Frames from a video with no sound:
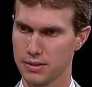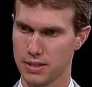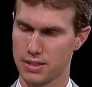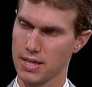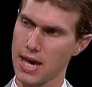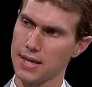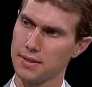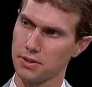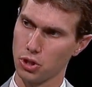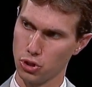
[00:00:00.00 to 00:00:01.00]
to say
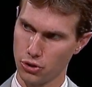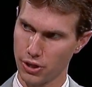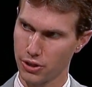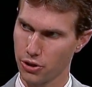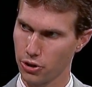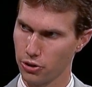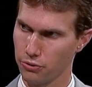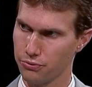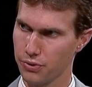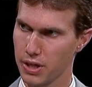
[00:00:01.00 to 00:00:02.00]
that the learning
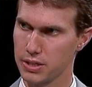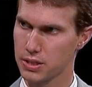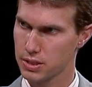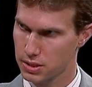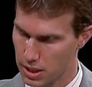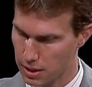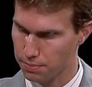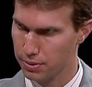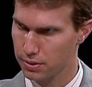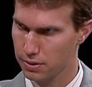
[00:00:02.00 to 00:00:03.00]
curve is steep